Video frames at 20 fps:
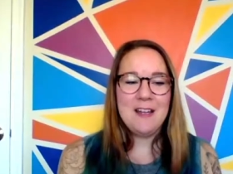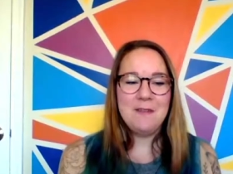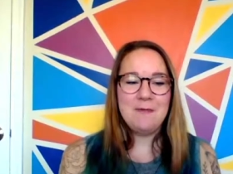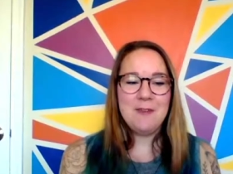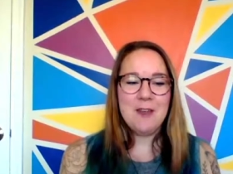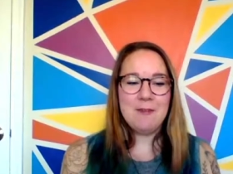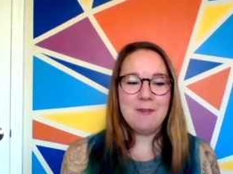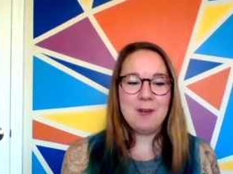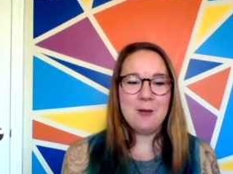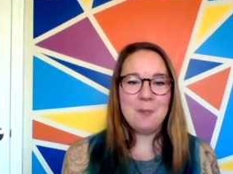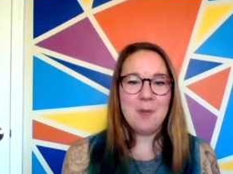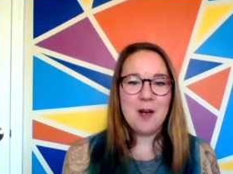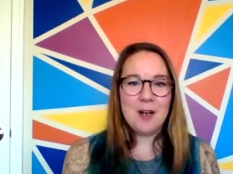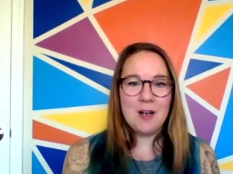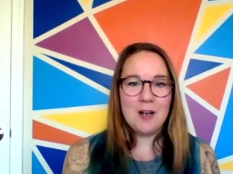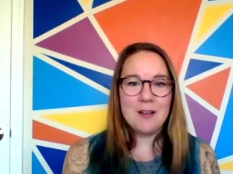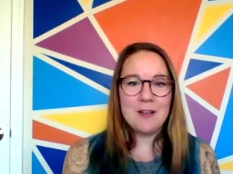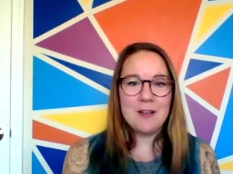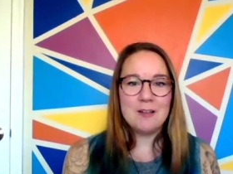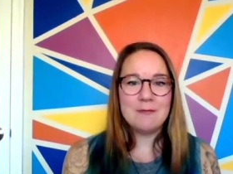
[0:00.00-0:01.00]
favorite
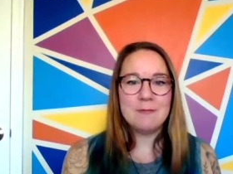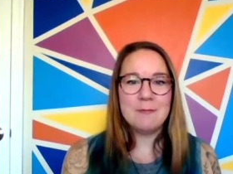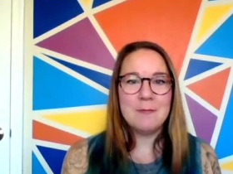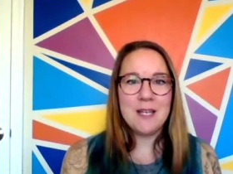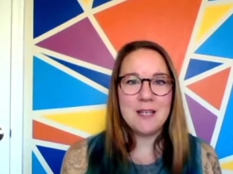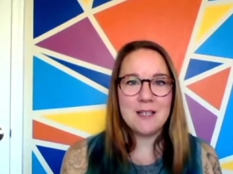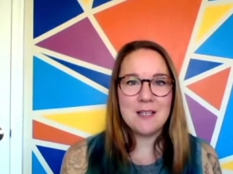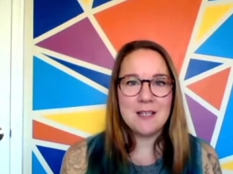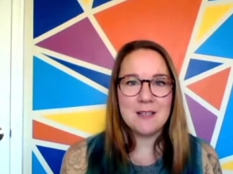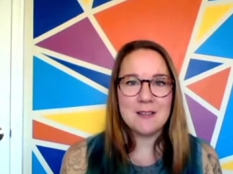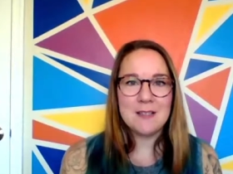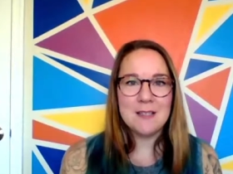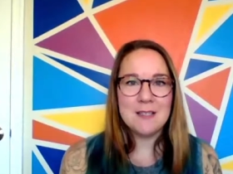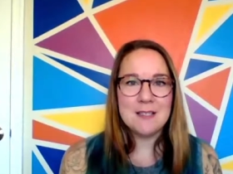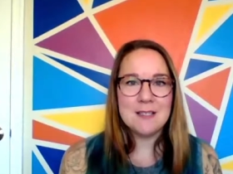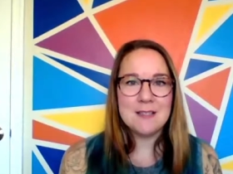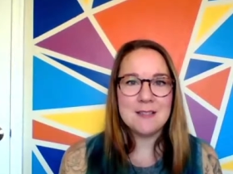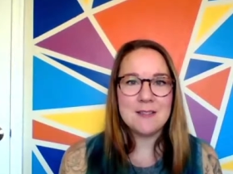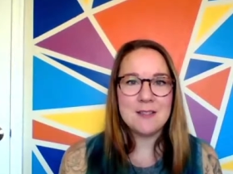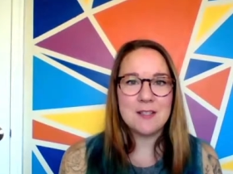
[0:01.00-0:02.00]
part of Manayunk
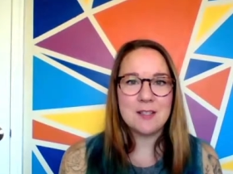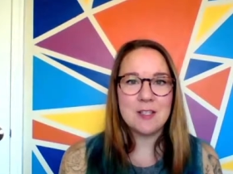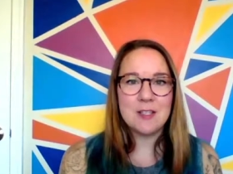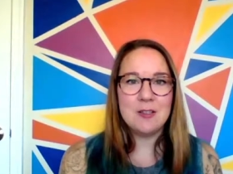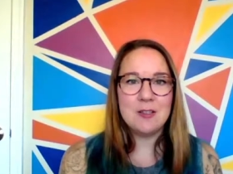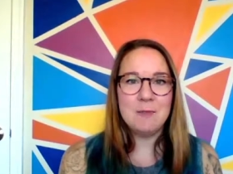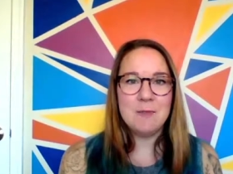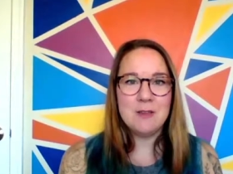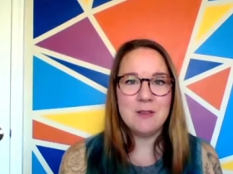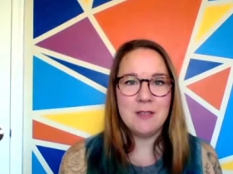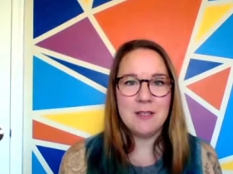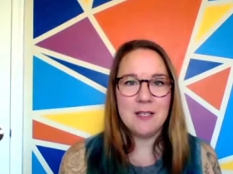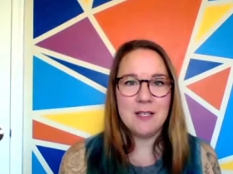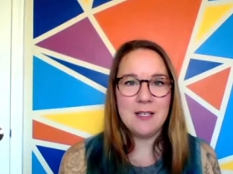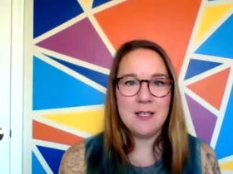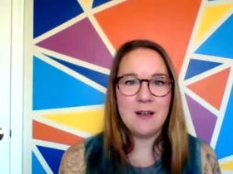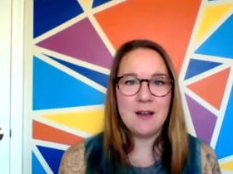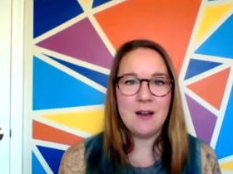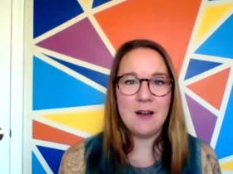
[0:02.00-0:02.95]
is the community.